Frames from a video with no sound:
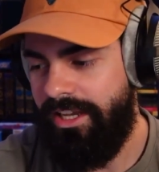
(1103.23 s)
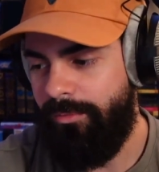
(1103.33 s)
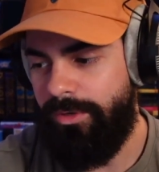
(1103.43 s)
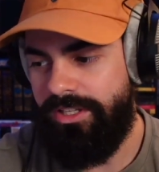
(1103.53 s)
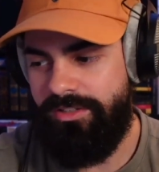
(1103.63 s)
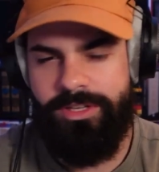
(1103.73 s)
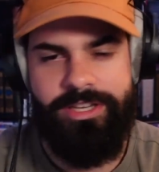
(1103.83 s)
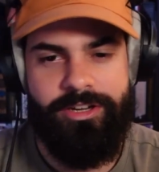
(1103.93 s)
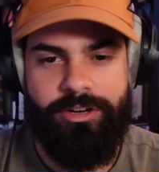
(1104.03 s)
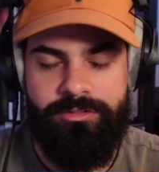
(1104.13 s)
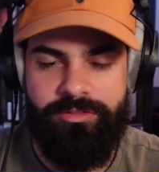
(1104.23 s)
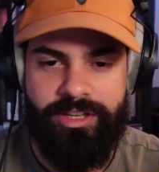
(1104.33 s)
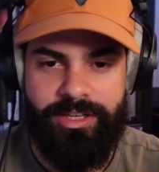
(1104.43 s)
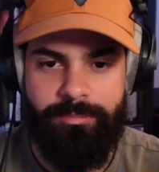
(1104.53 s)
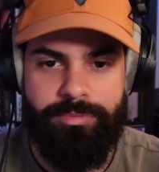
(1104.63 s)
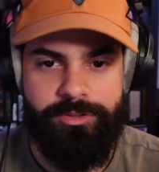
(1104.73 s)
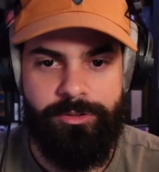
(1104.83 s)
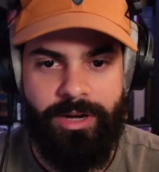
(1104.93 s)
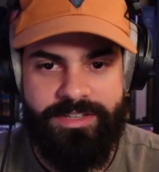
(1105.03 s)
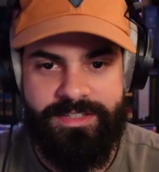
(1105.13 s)
And we hear of like a
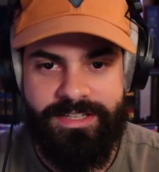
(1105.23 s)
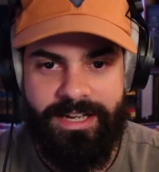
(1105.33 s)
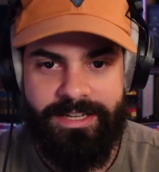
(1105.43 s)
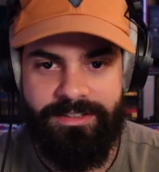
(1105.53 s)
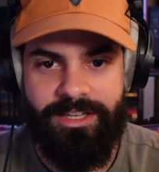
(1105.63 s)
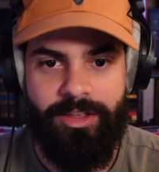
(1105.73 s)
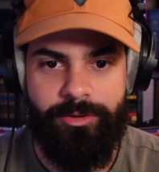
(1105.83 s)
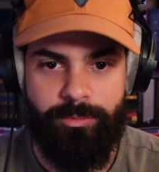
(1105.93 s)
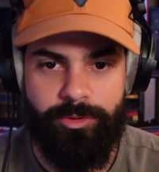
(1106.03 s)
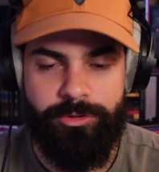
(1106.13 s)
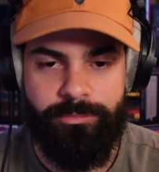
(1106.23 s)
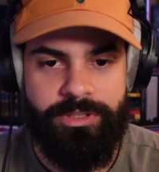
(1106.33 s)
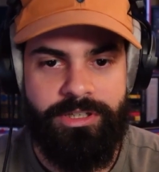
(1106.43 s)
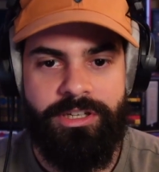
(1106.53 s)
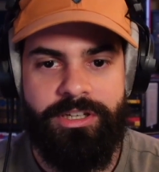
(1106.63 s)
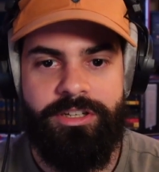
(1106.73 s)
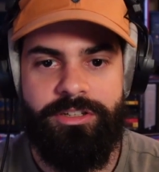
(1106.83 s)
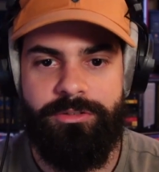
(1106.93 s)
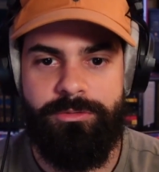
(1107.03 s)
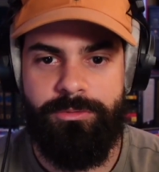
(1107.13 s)
blue Aes Sedai in the other room,
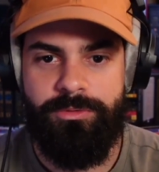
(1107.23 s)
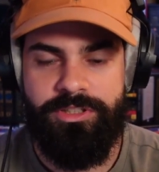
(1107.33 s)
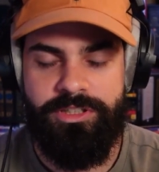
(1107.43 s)
who